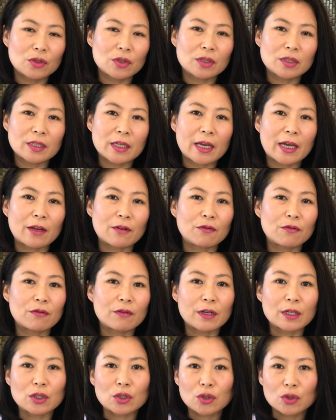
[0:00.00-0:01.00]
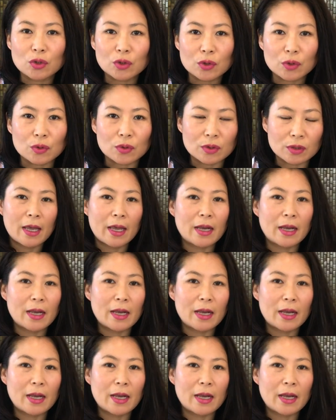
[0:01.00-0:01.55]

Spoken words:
just add fresh juice.